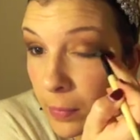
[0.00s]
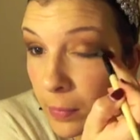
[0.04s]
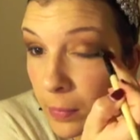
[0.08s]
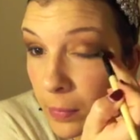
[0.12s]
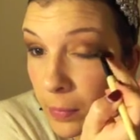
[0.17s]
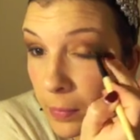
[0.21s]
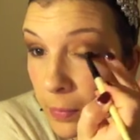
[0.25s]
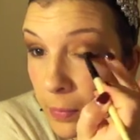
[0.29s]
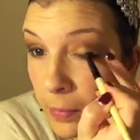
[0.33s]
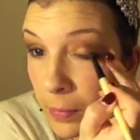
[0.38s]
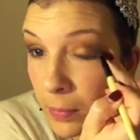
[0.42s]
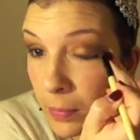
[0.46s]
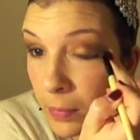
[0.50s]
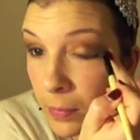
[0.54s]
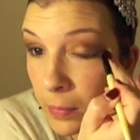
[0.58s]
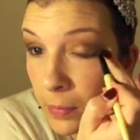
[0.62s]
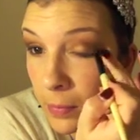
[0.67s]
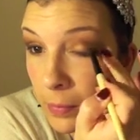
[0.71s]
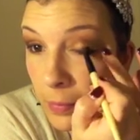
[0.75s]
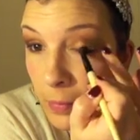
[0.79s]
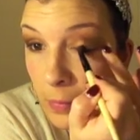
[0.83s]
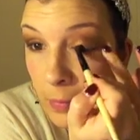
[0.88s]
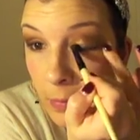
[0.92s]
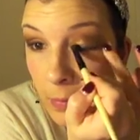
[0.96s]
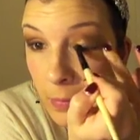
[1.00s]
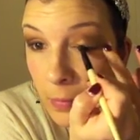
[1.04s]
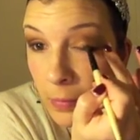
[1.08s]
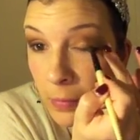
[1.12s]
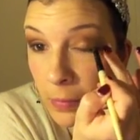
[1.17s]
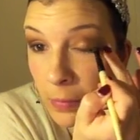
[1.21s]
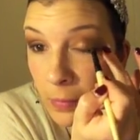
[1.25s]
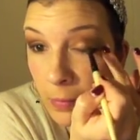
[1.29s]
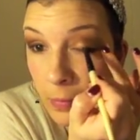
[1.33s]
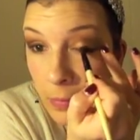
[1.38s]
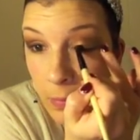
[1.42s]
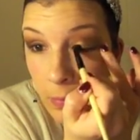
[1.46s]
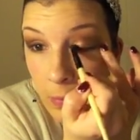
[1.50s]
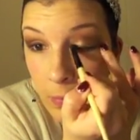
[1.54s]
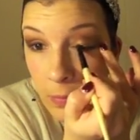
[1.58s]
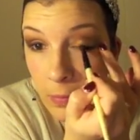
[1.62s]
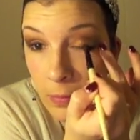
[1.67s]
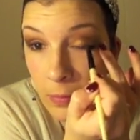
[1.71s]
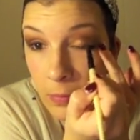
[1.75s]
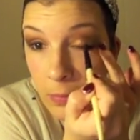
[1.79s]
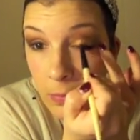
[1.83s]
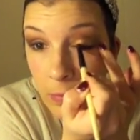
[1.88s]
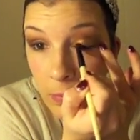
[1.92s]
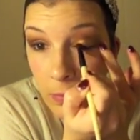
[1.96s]

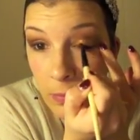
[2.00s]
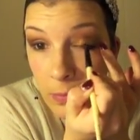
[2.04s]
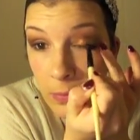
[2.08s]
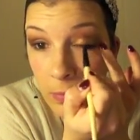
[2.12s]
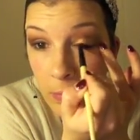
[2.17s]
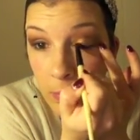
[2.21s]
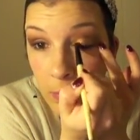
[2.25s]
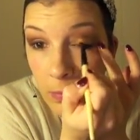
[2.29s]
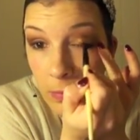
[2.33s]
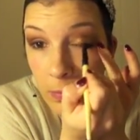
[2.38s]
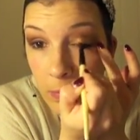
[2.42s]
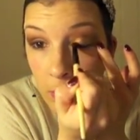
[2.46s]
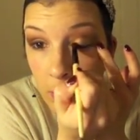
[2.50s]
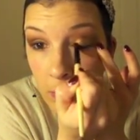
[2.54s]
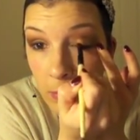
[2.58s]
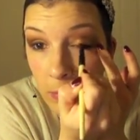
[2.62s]
No one is speaking in this clip.